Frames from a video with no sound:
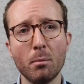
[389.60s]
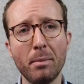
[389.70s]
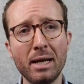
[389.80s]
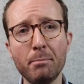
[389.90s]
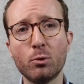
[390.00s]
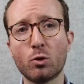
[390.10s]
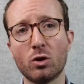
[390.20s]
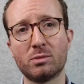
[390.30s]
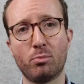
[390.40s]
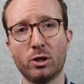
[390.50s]
But input
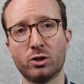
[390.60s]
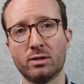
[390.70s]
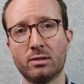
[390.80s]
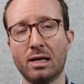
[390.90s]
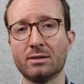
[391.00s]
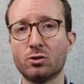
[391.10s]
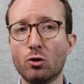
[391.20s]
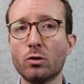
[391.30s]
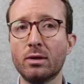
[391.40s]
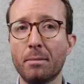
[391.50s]
cost pressures and
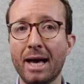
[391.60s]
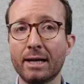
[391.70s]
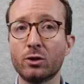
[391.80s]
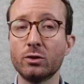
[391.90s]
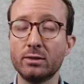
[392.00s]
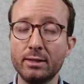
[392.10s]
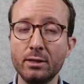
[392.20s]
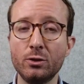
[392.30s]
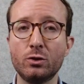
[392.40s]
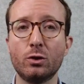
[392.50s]
strong demand
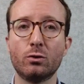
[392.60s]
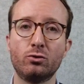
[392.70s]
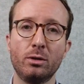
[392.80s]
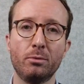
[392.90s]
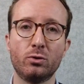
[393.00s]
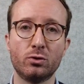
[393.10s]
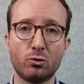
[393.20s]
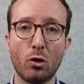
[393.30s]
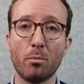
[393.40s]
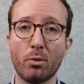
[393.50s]
continued to contribute to
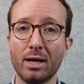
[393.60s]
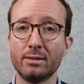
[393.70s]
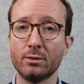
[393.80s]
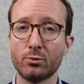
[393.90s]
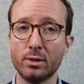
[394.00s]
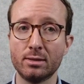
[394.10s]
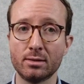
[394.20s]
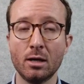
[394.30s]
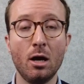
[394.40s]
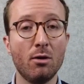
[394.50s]
strong price
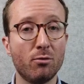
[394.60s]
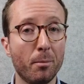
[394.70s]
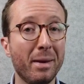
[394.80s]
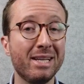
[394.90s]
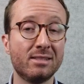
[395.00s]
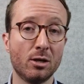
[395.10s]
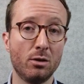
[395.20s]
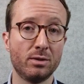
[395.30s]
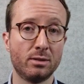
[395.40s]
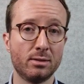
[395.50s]
increases for many
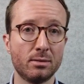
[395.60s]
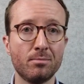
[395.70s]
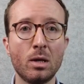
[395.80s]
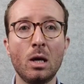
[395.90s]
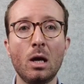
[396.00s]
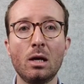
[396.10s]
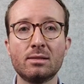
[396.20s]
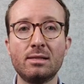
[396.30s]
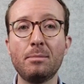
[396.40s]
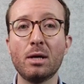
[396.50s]
services.
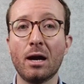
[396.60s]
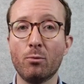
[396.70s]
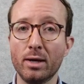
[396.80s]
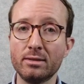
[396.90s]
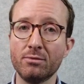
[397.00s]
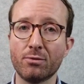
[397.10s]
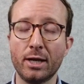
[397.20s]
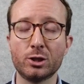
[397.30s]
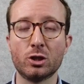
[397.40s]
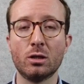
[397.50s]
CPI rent
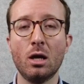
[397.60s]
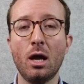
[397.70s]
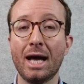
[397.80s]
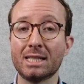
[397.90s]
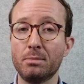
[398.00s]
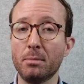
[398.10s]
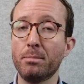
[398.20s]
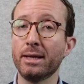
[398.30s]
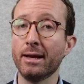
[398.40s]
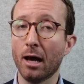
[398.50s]
inflation has been
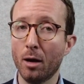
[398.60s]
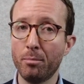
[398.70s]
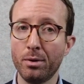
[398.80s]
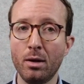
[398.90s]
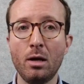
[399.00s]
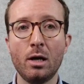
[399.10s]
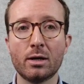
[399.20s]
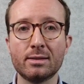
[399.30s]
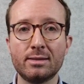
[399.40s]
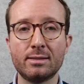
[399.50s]
picking up,
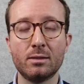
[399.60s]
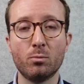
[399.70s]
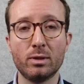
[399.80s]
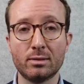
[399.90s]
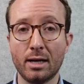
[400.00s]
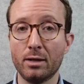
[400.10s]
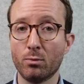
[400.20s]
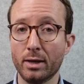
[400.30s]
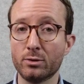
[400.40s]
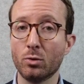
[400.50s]
consistent with tight
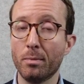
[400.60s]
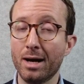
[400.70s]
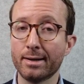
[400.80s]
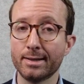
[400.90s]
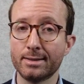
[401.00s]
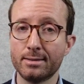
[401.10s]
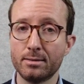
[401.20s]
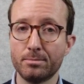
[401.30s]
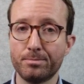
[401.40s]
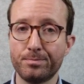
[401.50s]
rental markets.